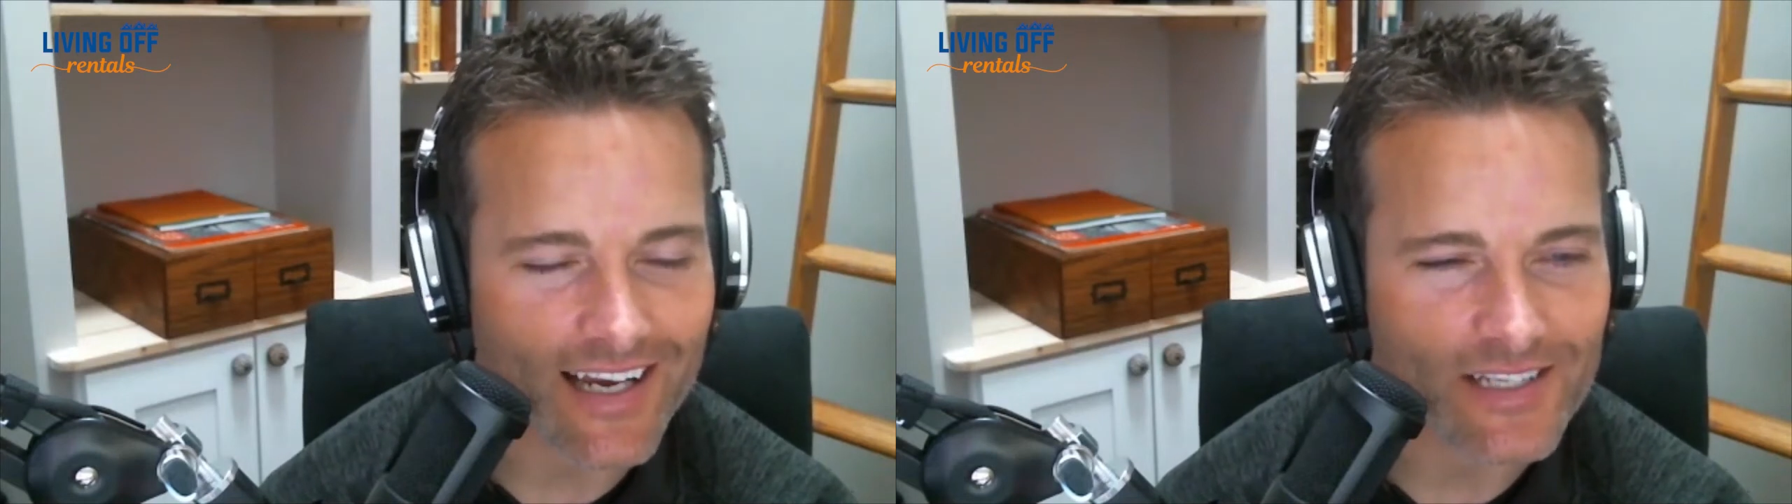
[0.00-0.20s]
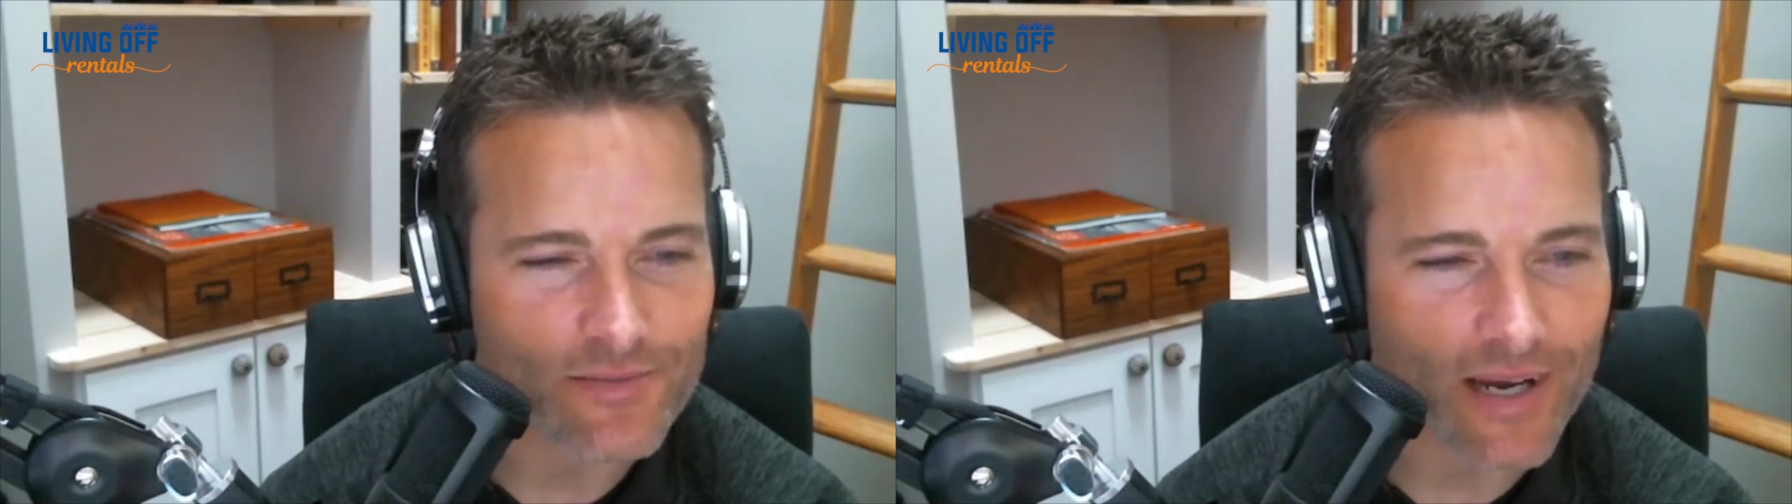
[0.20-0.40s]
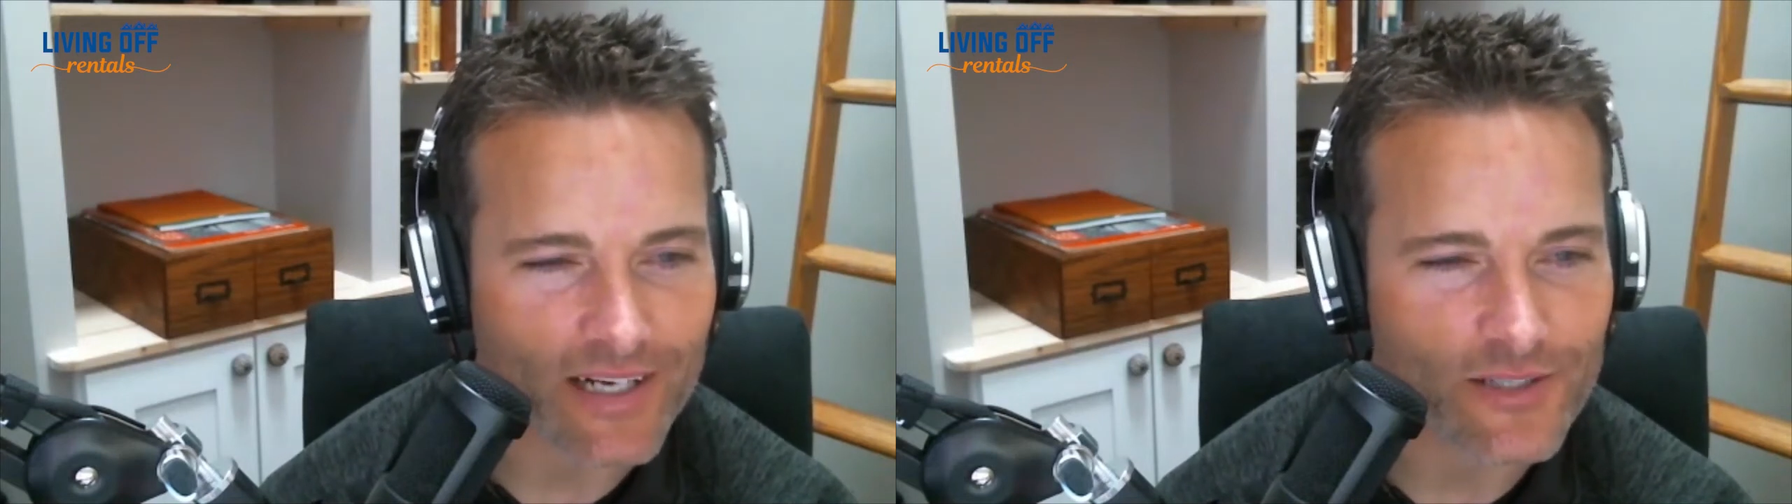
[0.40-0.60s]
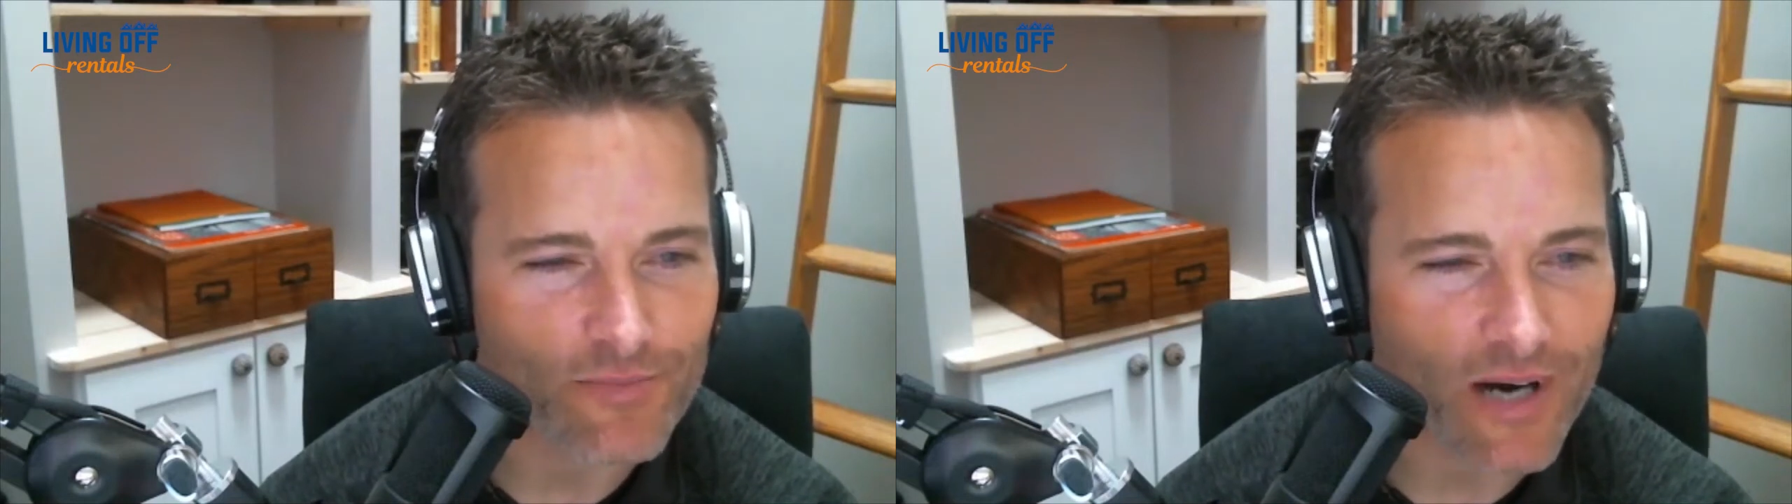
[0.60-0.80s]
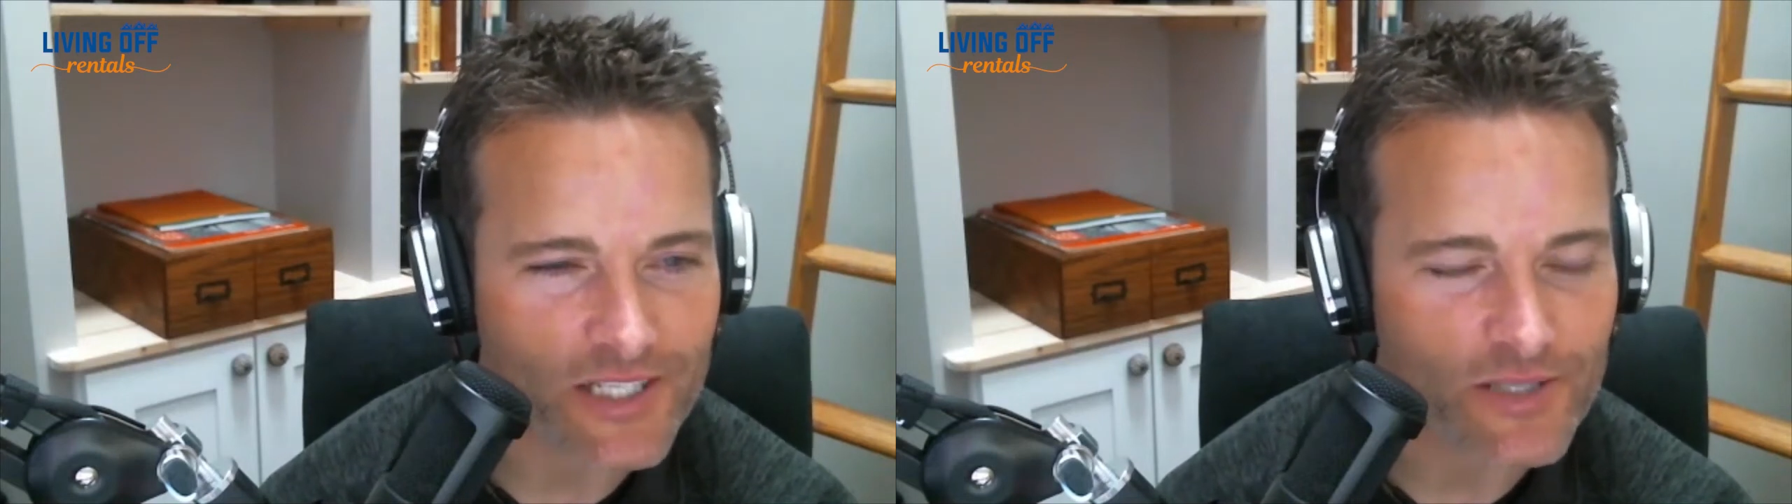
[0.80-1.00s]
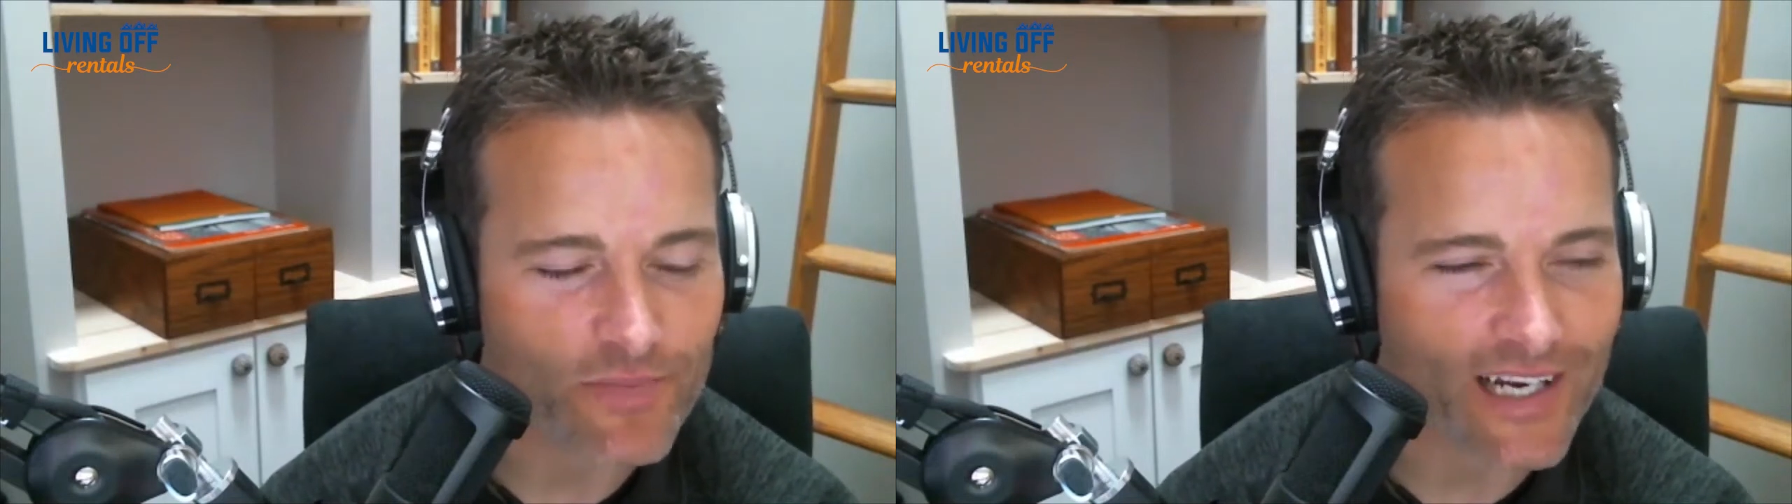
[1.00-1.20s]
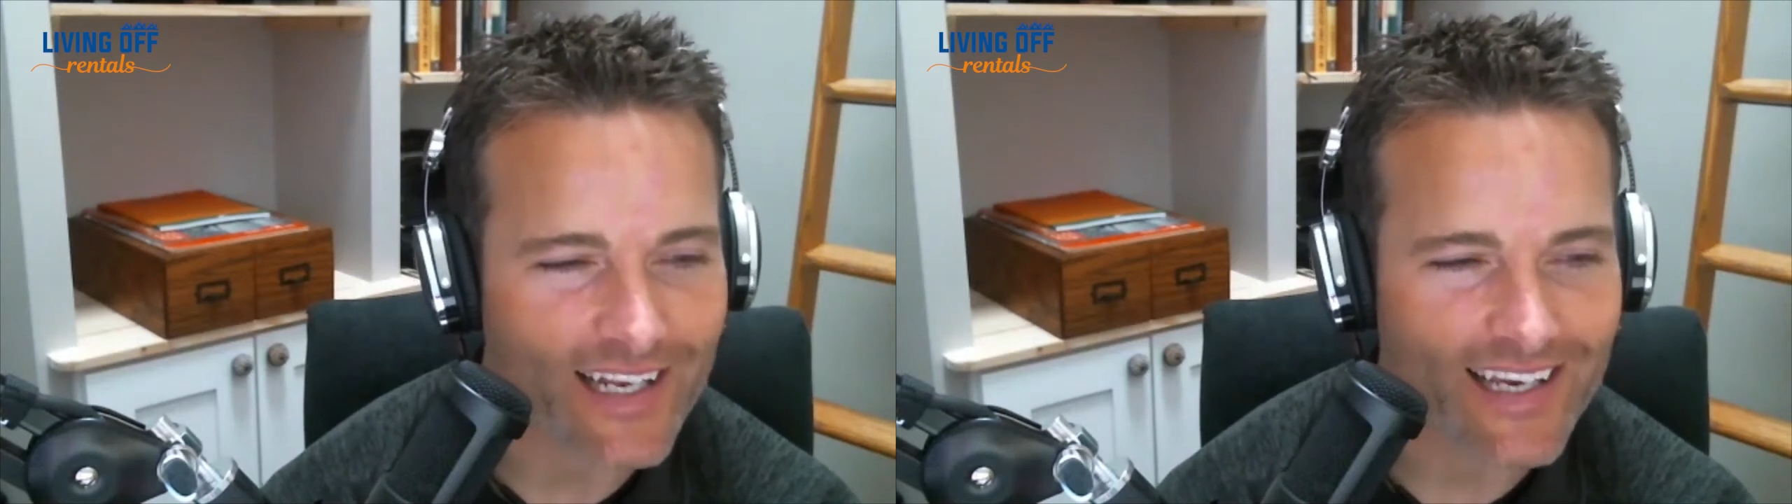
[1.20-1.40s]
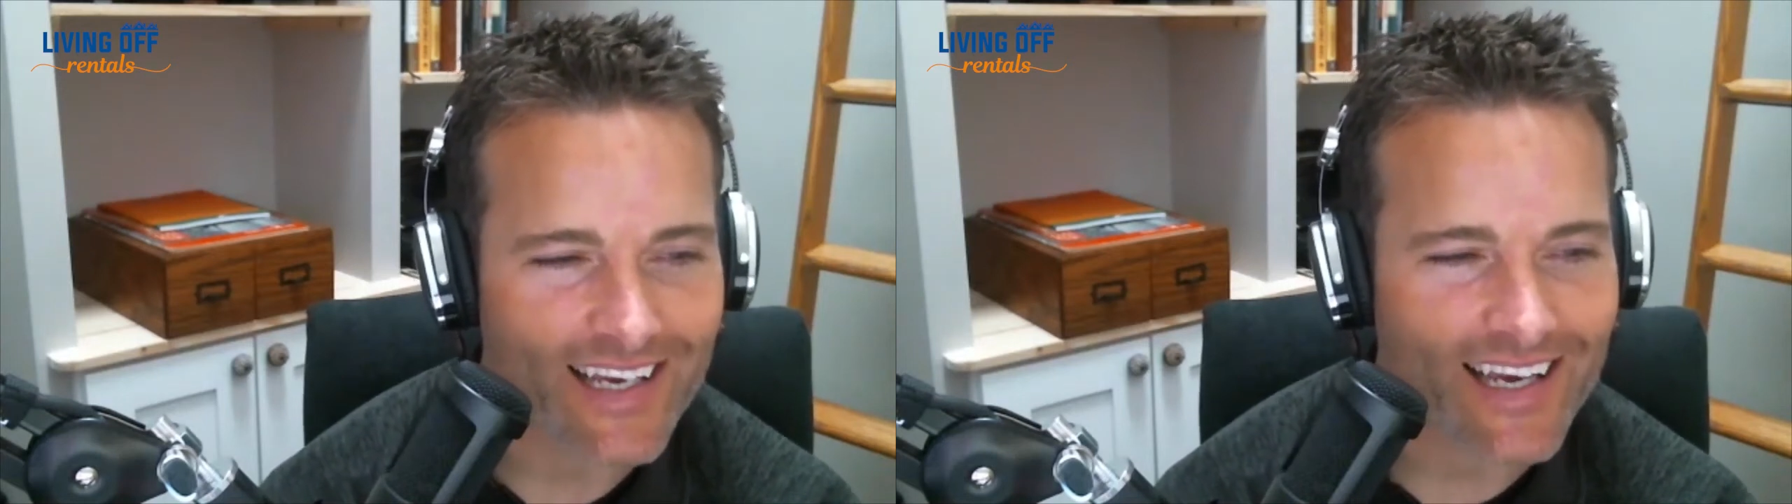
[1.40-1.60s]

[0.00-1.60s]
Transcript: expect too much, but